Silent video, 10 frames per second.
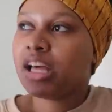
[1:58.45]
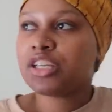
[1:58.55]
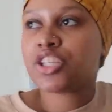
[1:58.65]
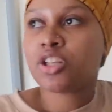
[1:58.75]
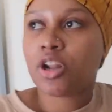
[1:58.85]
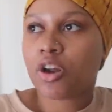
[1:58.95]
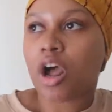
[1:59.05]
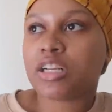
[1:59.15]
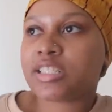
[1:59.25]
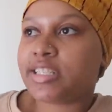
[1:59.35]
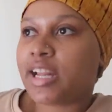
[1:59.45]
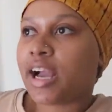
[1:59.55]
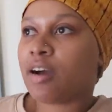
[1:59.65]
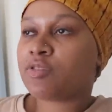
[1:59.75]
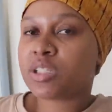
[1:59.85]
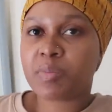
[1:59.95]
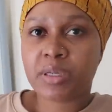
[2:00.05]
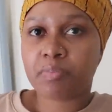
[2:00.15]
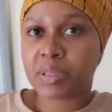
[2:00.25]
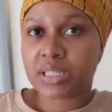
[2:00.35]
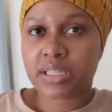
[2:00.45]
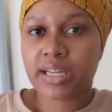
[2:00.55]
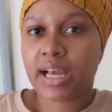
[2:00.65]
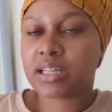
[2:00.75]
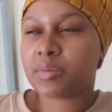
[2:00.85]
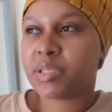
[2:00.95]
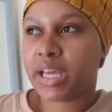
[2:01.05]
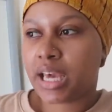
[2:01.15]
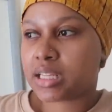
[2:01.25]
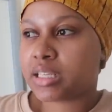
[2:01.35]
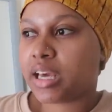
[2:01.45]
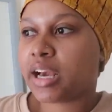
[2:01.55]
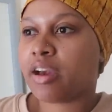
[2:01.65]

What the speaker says: It's just a lot, honestly. Like, I've just been busy, like it's been hectic.